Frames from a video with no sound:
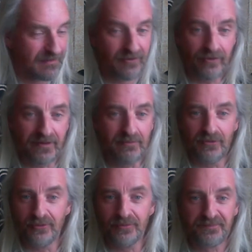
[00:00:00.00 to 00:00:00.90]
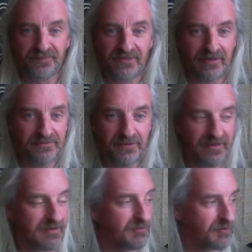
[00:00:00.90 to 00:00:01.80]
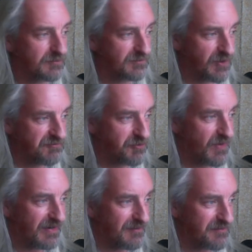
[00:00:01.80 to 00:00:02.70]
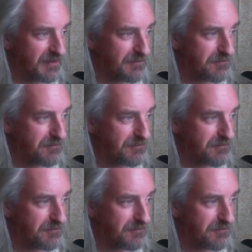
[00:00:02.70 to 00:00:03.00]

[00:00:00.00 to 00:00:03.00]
Not anymore. Don't do it anymore. I grew out of it.